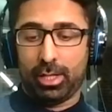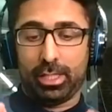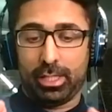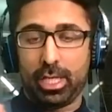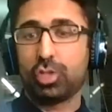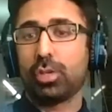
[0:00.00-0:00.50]

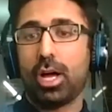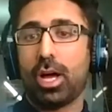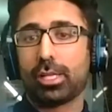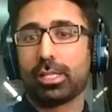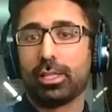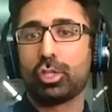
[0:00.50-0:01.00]
kid you
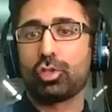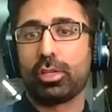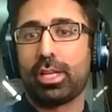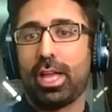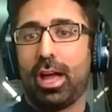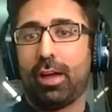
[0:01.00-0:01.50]
not,
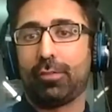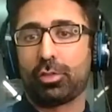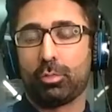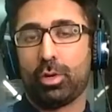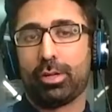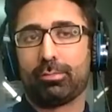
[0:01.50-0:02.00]
literally after
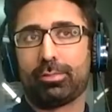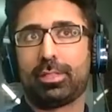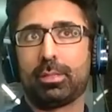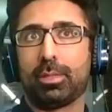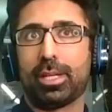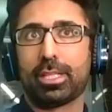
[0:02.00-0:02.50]
what
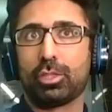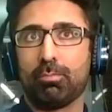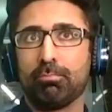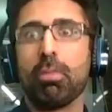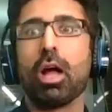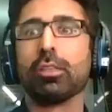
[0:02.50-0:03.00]
seemed like
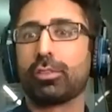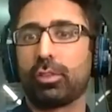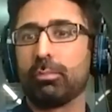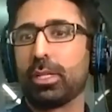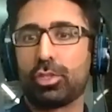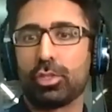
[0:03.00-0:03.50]
months of
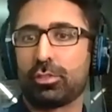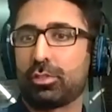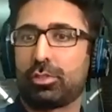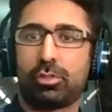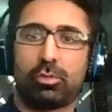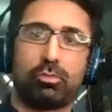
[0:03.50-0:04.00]
me
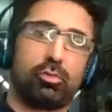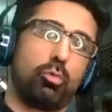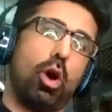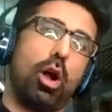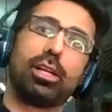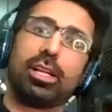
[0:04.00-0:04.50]
just
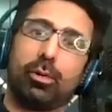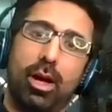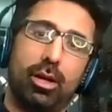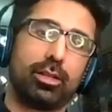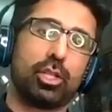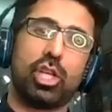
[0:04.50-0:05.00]
dawdling around
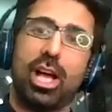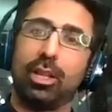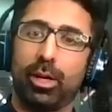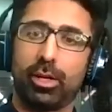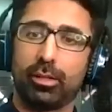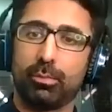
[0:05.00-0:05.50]
in the shallow
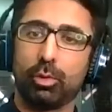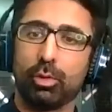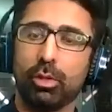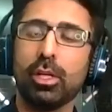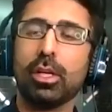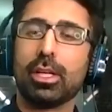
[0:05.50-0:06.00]
end of the pool.
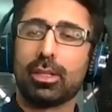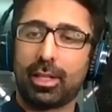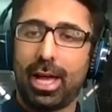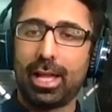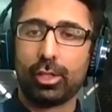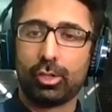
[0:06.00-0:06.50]
The
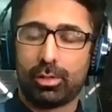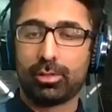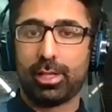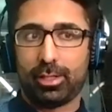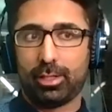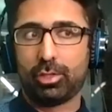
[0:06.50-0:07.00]
guy, he's
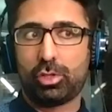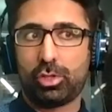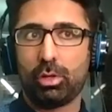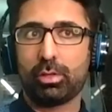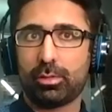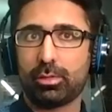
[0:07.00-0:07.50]
like, "Are you
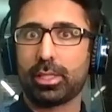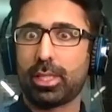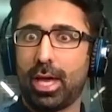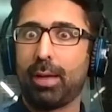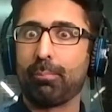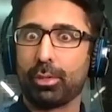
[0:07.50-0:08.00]
sure?" It's like, "Yeah,
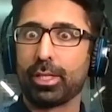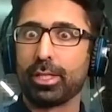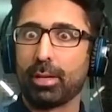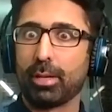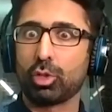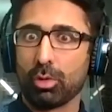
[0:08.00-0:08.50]
I'm pretty
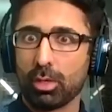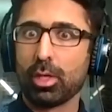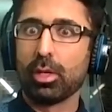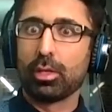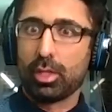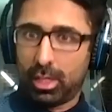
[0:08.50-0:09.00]
damn sure."
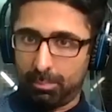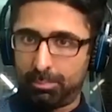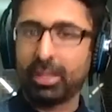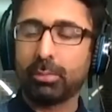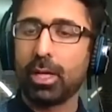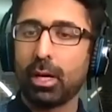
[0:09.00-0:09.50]
He
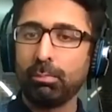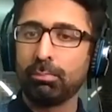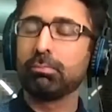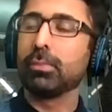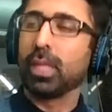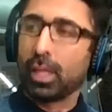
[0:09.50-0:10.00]
picked me up,
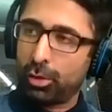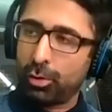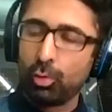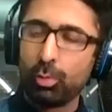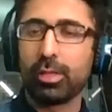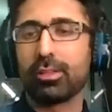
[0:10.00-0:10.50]

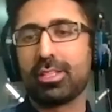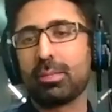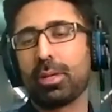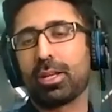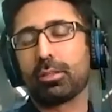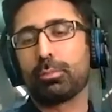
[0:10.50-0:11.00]
threw me to the deep
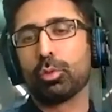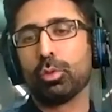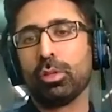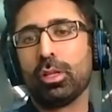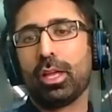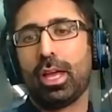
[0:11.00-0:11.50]
end of the
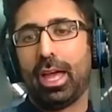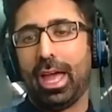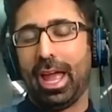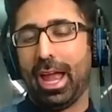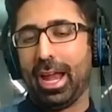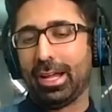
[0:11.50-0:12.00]
pool,
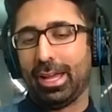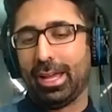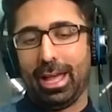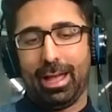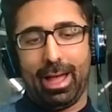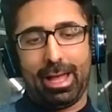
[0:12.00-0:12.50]
and
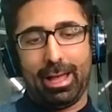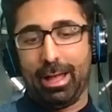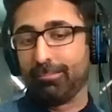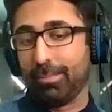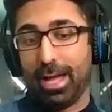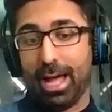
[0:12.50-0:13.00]
I,
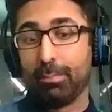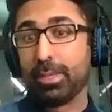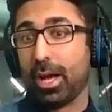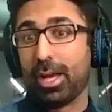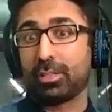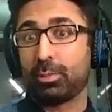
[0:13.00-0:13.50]
will be
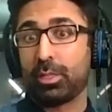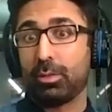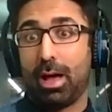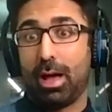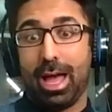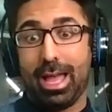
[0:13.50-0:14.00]
honest with you,
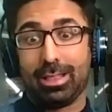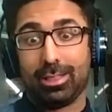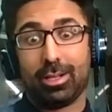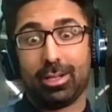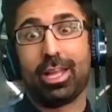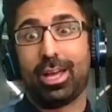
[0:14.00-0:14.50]
I
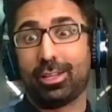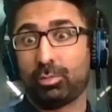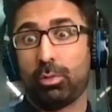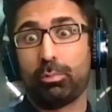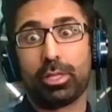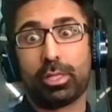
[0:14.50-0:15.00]
learned how to
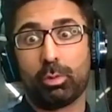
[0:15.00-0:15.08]
swim pretty